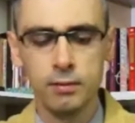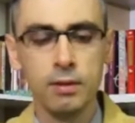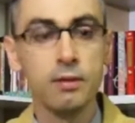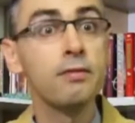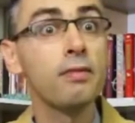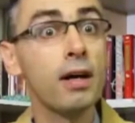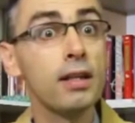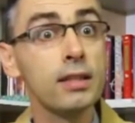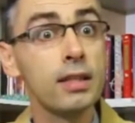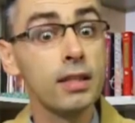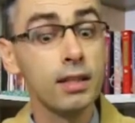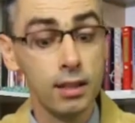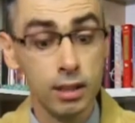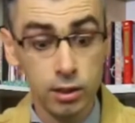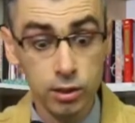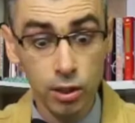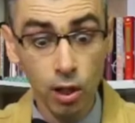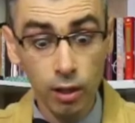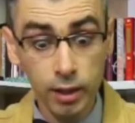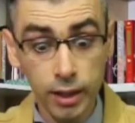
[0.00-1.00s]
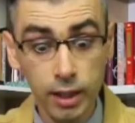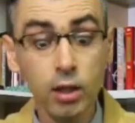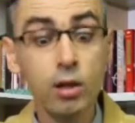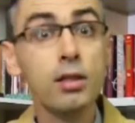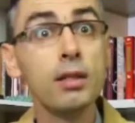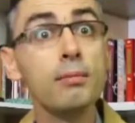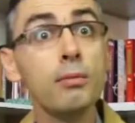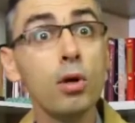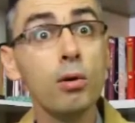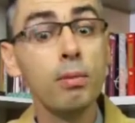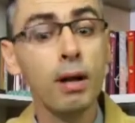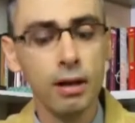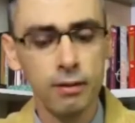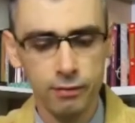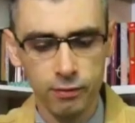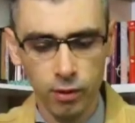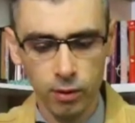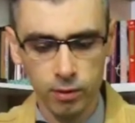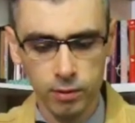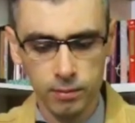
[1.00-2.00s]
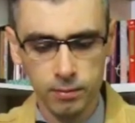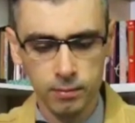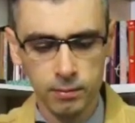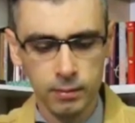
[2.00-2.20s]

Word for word: Father, talking on the mobile phone.